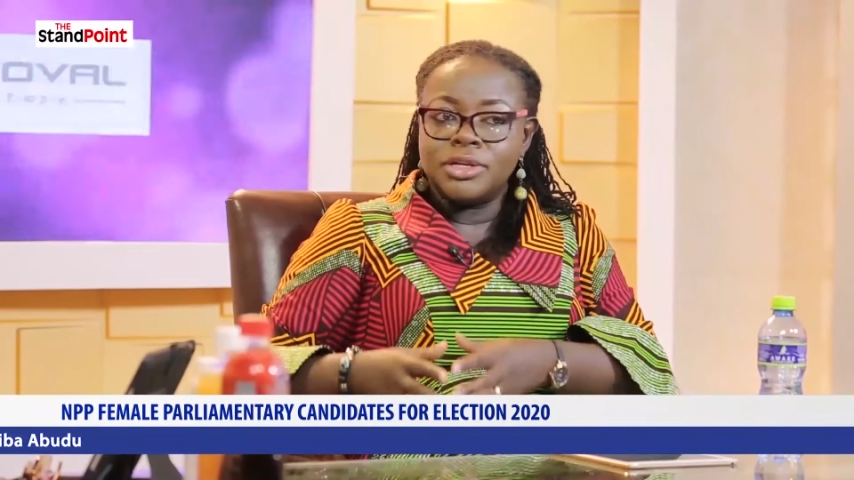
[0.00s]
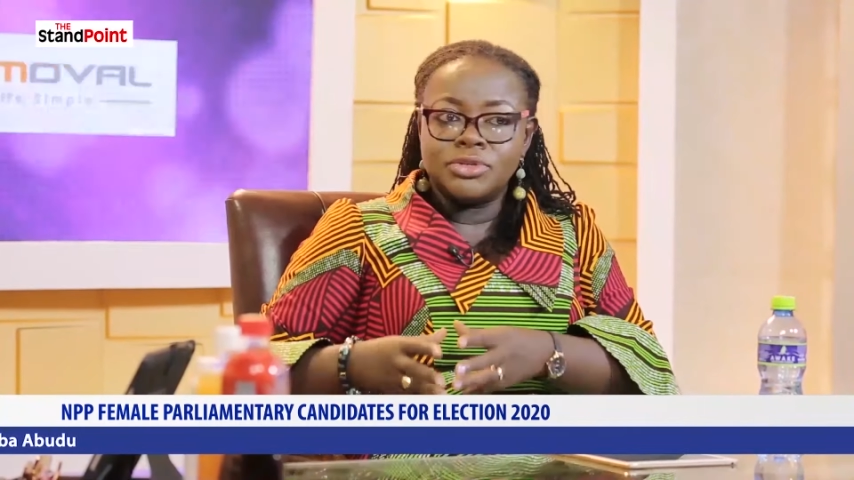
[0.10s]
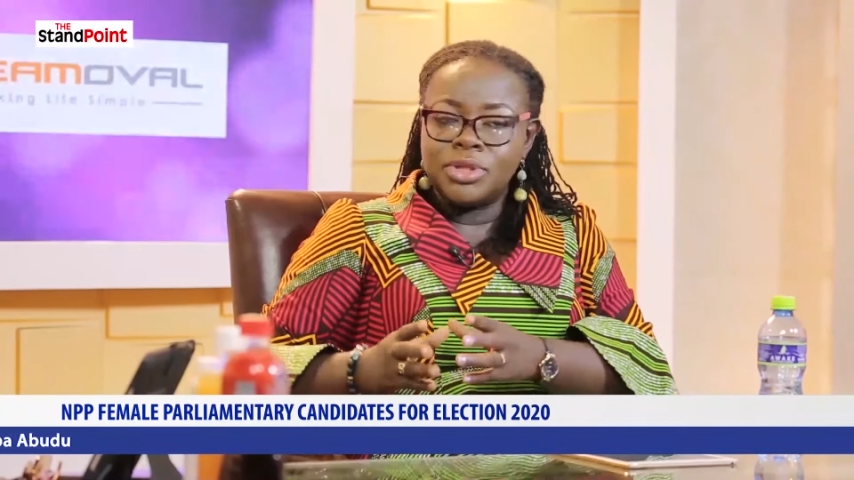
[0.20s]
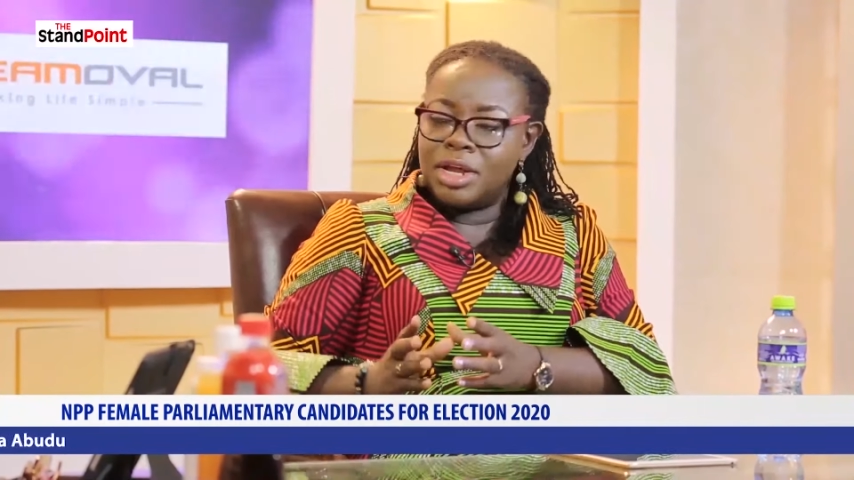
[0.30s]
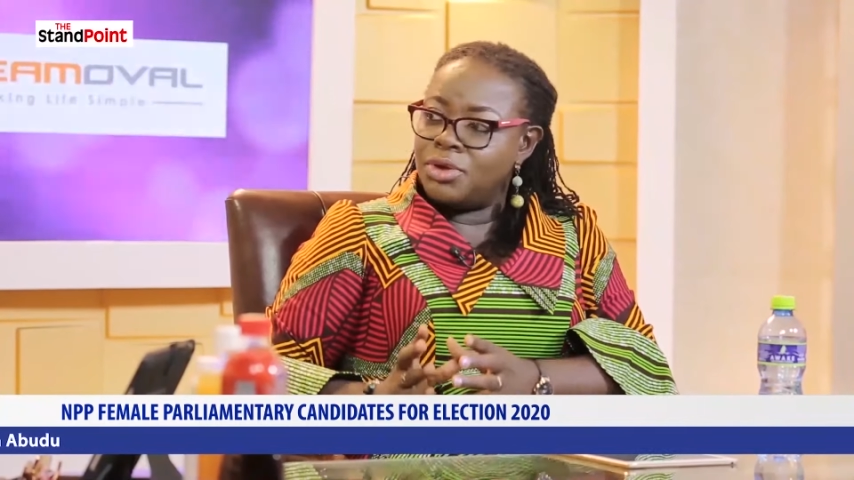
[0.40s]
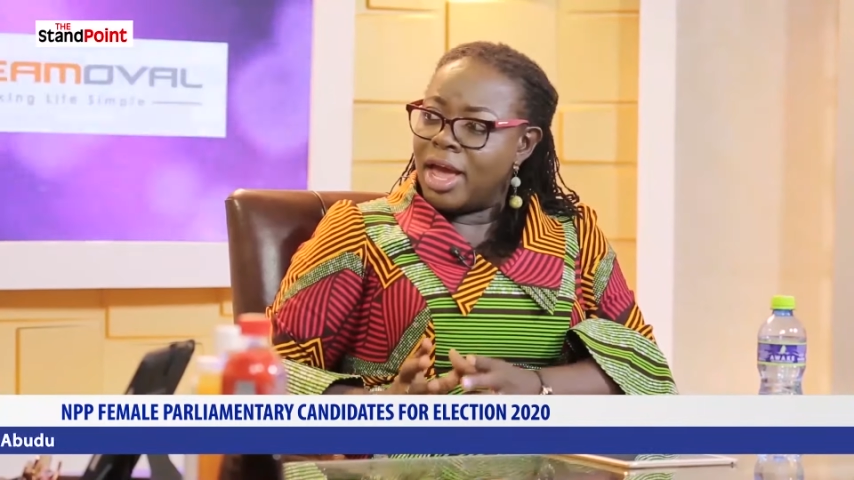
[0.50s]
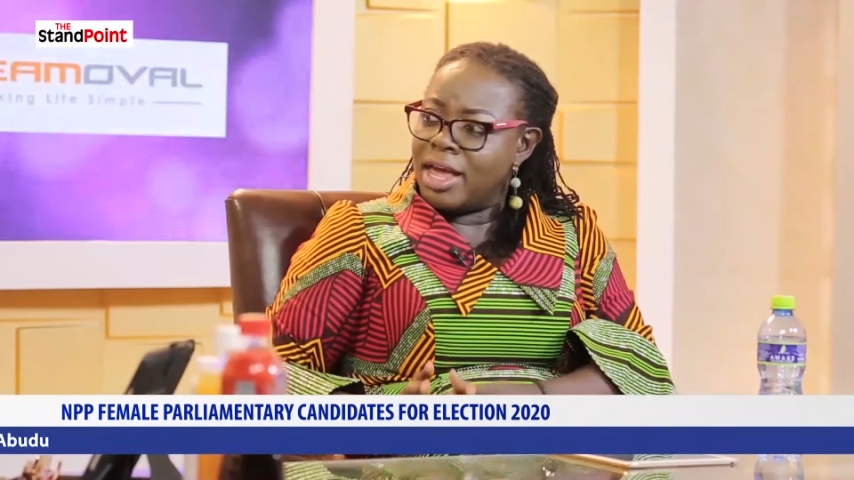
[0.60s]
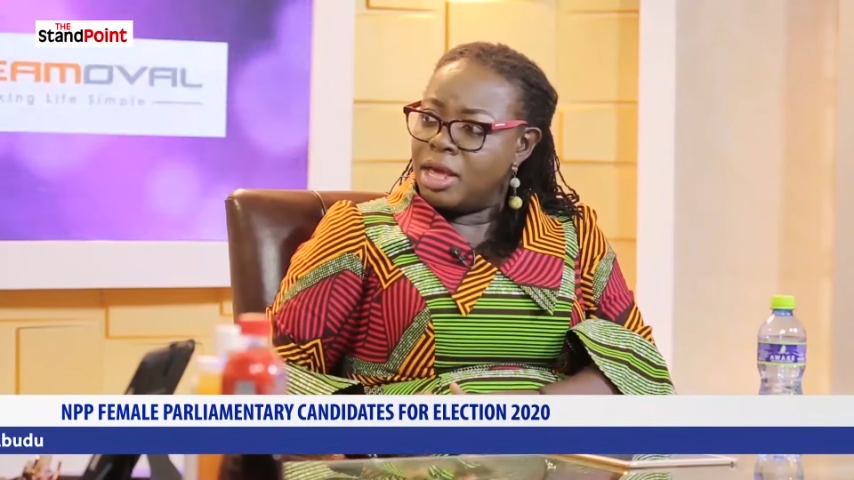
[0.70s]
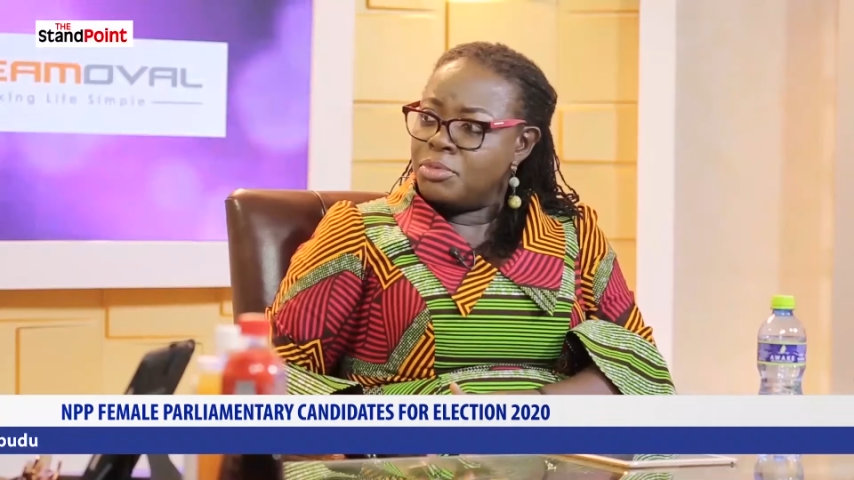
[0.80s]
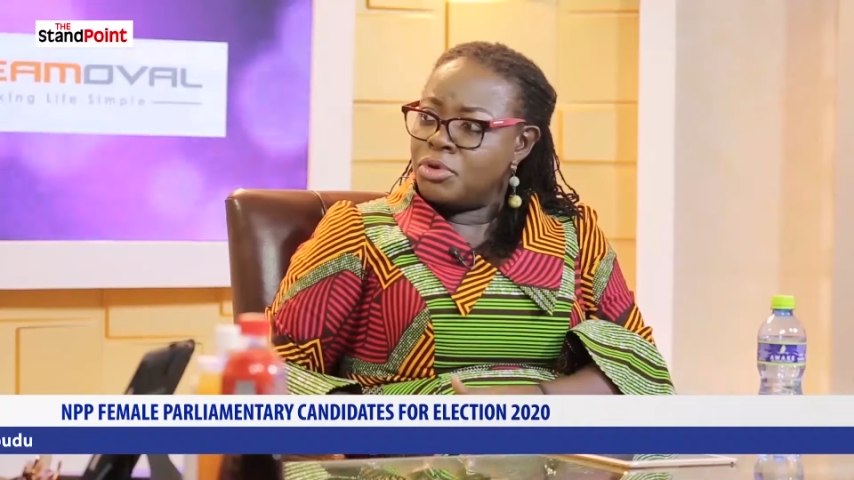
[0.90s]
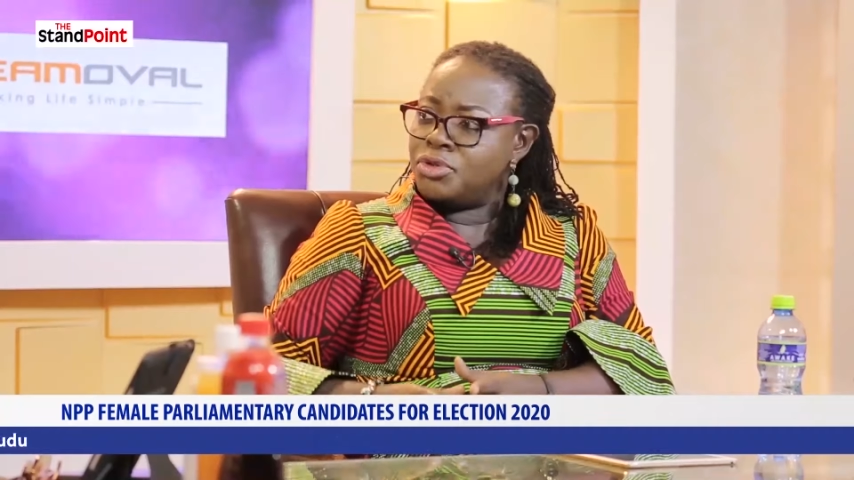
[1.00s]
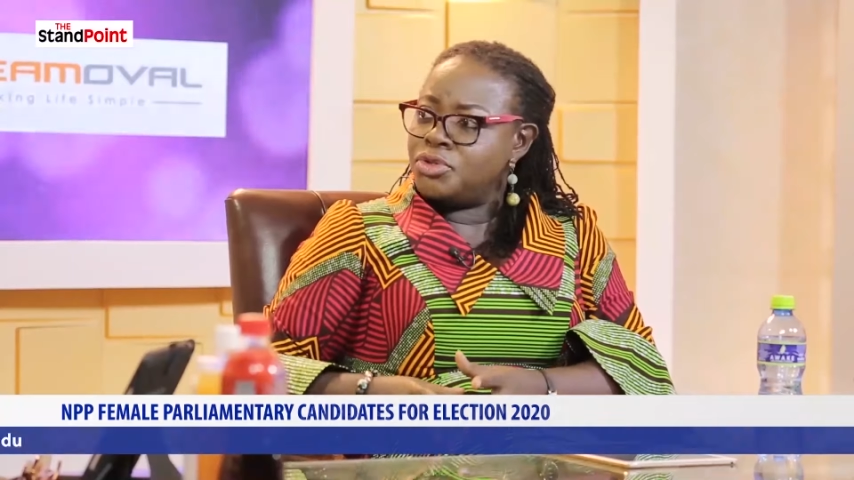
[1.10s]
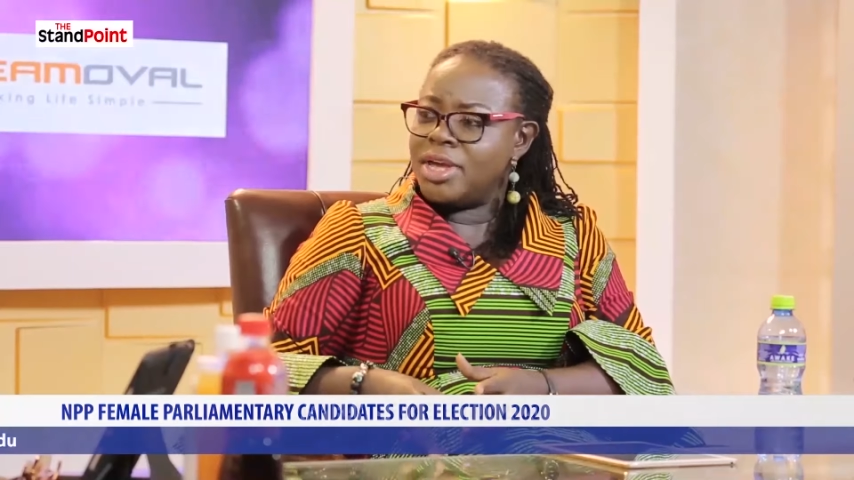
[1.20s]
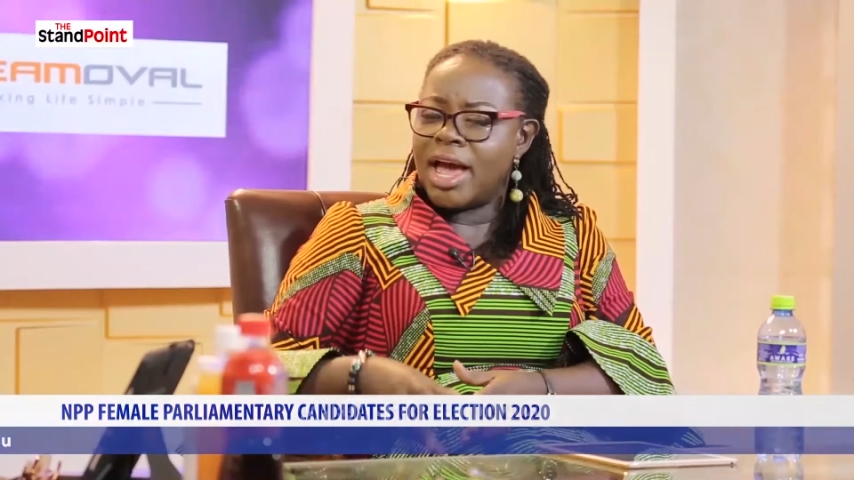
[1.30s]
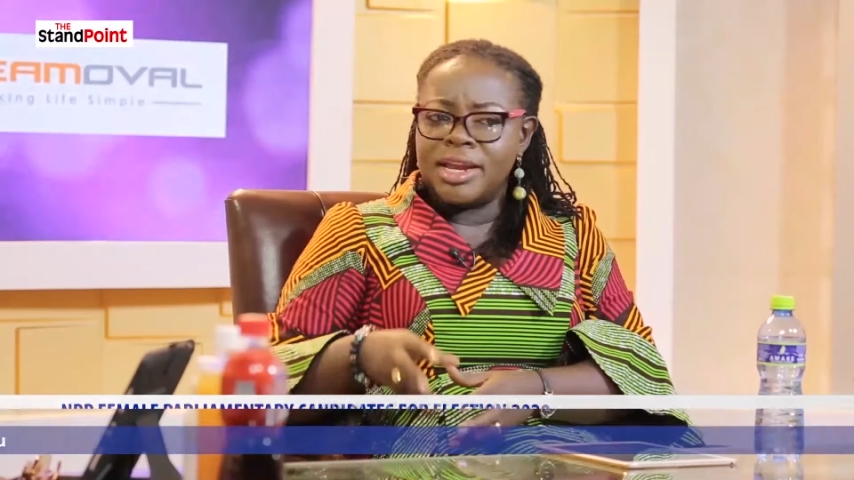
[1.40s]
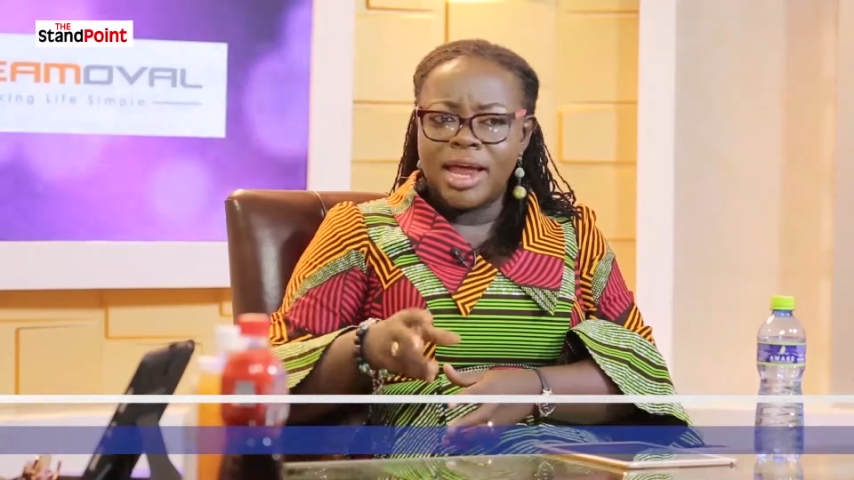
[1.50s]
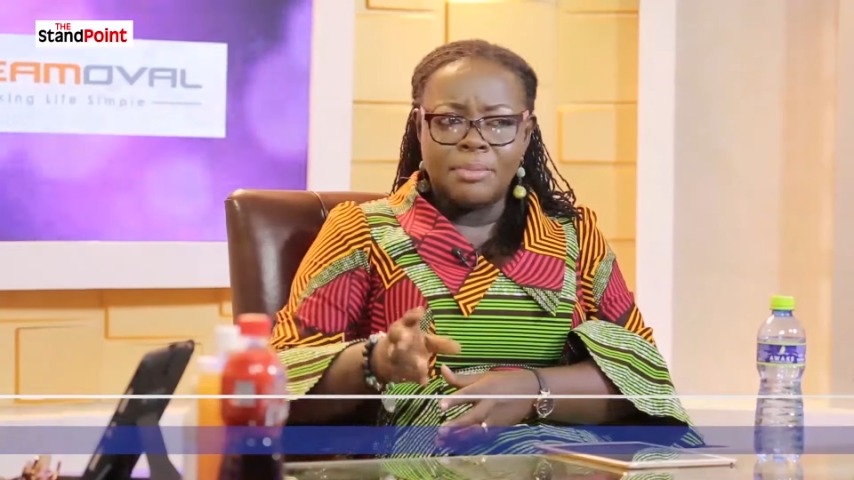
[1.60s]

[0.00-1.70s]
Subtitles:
so that you are able to guide